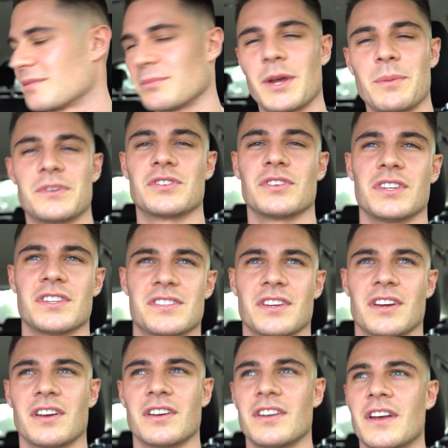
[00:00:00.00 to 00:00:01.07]
Maybe 2 years
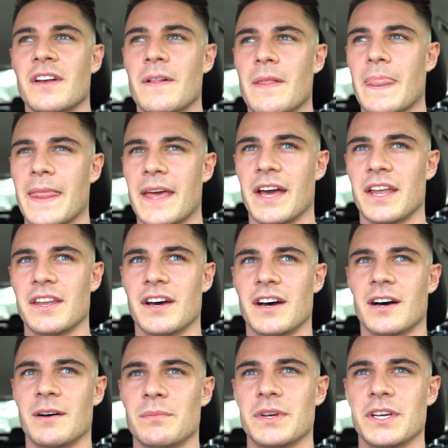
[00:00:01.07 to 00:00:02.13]
ago. And
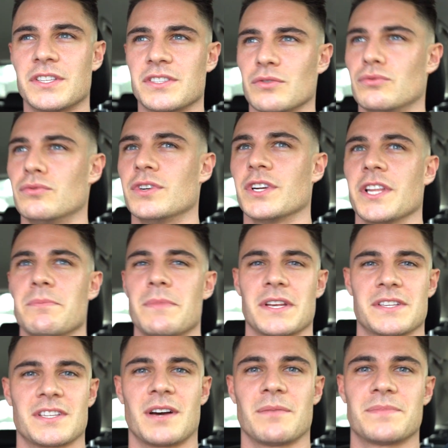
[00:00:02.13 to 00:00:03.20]
it's a really
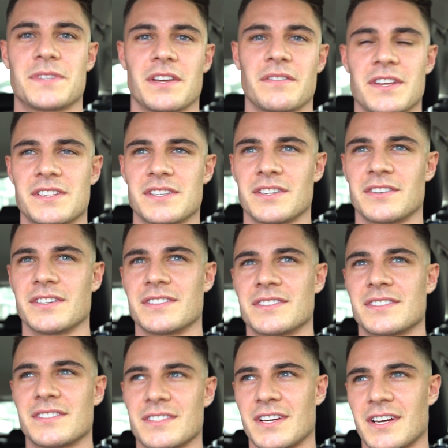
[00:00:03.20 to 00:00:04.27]
messed up TV
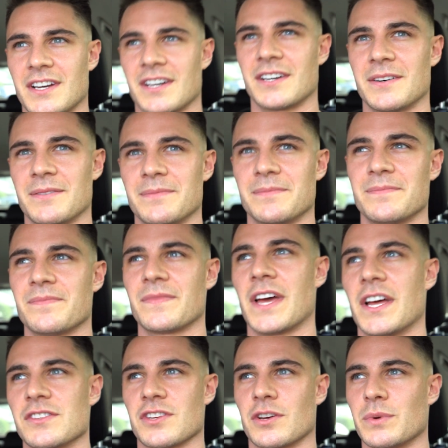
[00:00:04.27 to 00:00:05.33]
series.
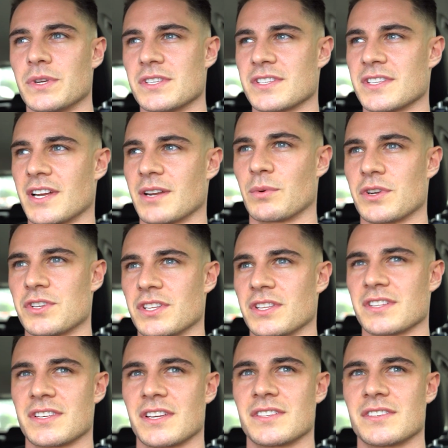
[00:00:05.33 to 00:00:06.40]
And so we just started watching
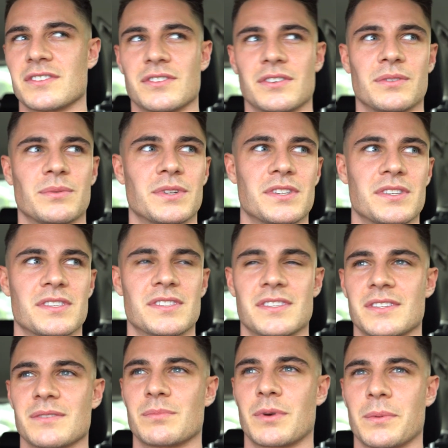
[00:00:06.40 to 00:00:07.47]
the season 2, which is
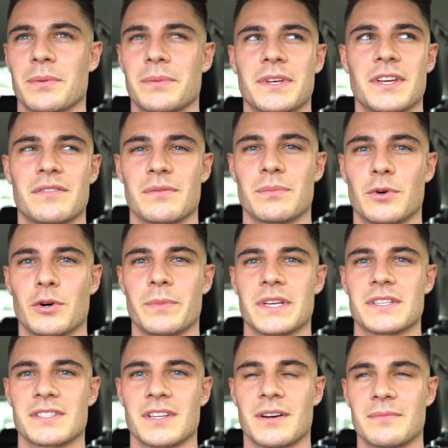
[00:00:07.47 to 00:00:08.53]
probably even more
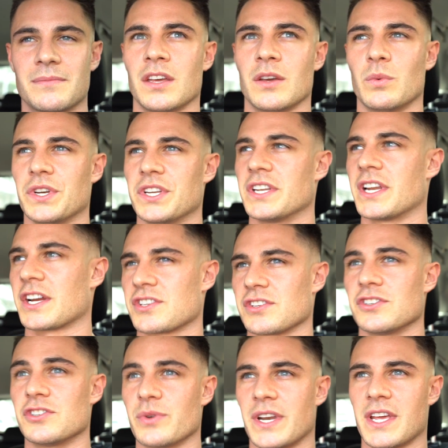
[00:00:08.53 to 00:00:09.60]
messed up. We didn't
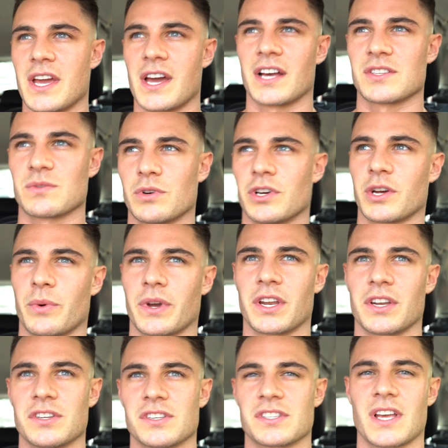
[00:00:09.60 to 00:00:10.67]
actually do any housework. We're
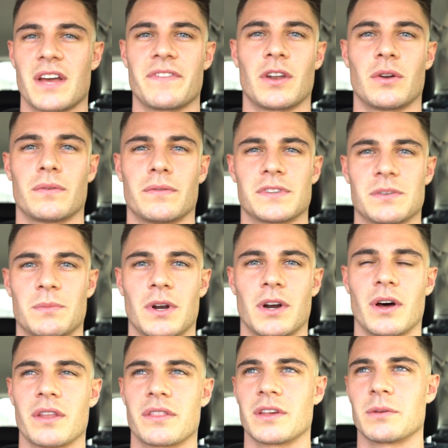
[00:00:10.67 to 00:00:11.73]
going to just save that all for
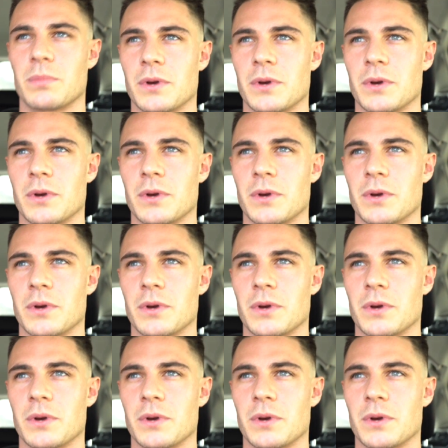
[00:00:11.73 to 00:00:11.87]
tomorrow, I think.